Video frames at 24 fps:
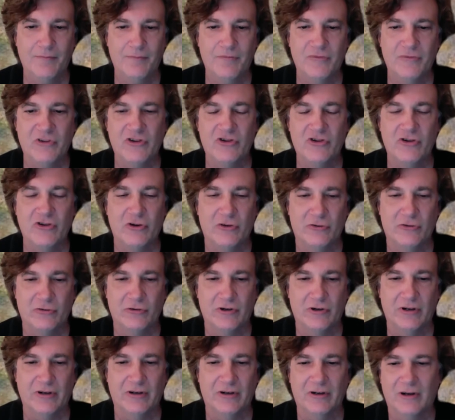
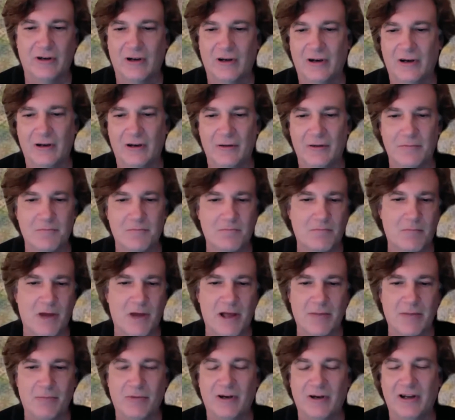children
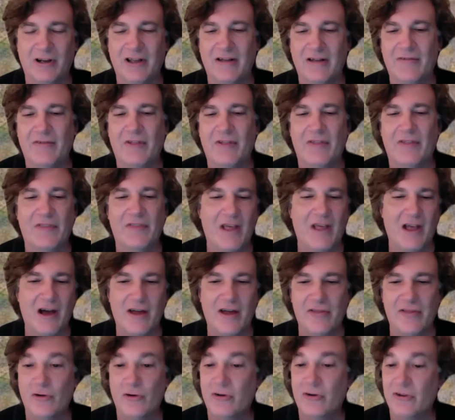might believe that they
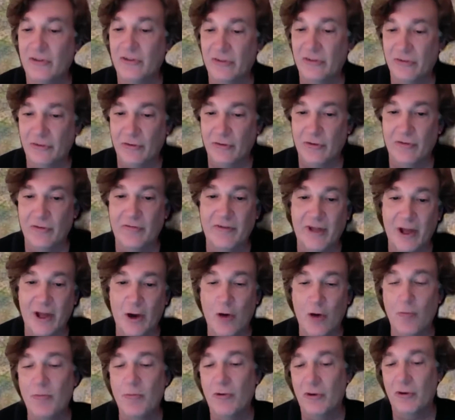either deserved
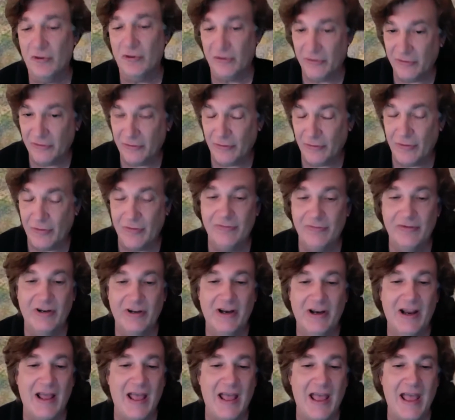help or deserved
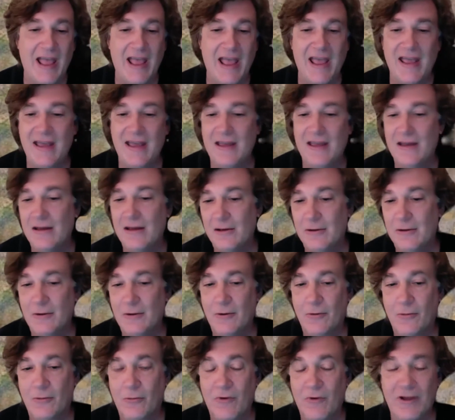an A,
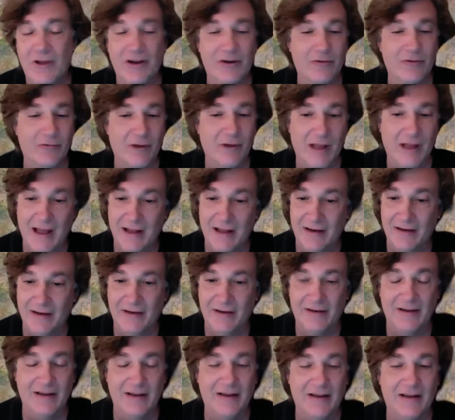when in
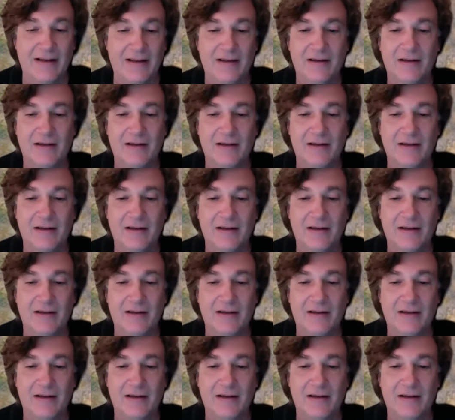reality